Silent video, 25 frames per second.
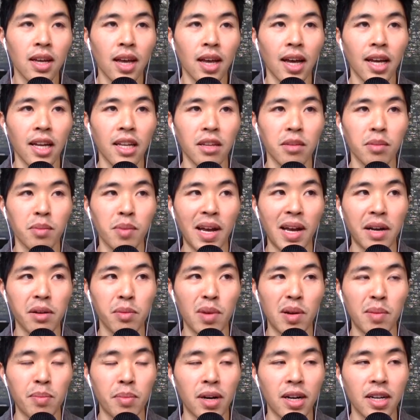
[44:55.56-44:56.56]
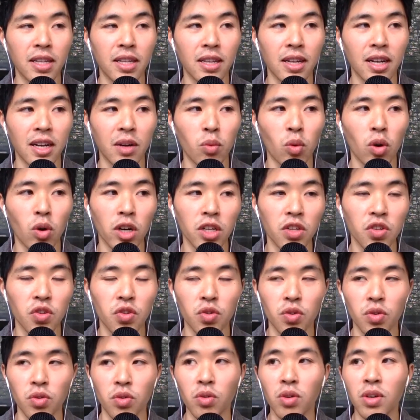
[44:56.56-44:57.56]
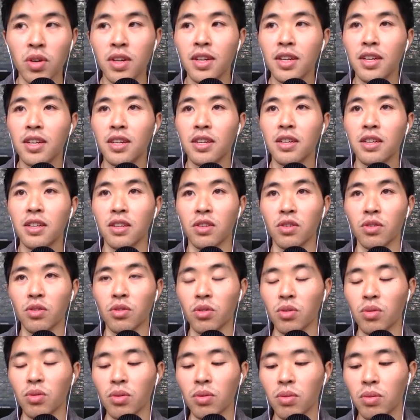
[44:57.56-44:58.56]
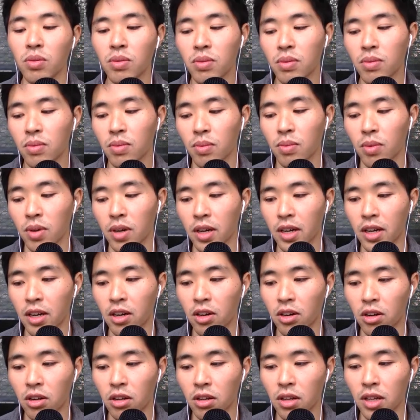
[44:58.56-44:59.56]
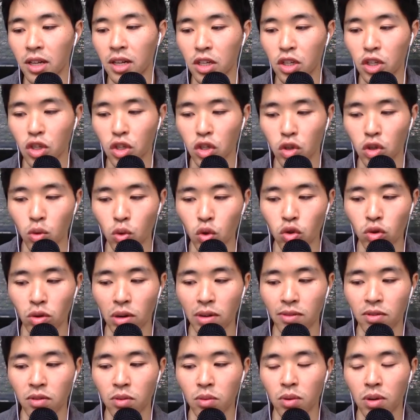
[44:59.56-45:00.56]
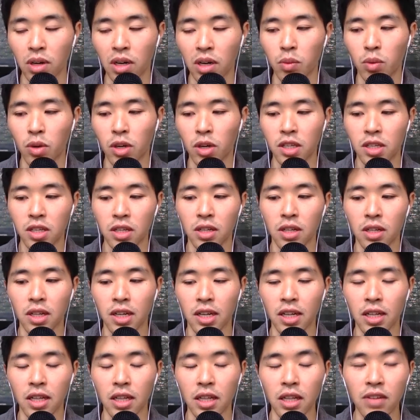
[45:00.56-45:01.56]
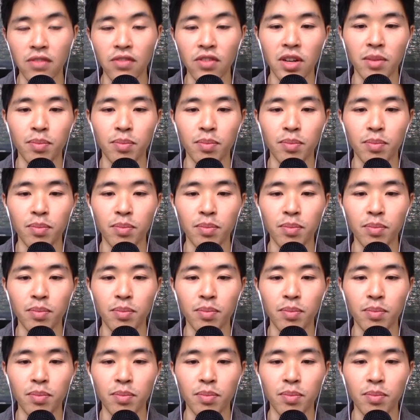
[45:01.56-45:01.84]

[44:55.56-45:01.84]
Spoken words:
had in the back of my mind that I wanted to do what I call like slow travel, where I wanted to like live in a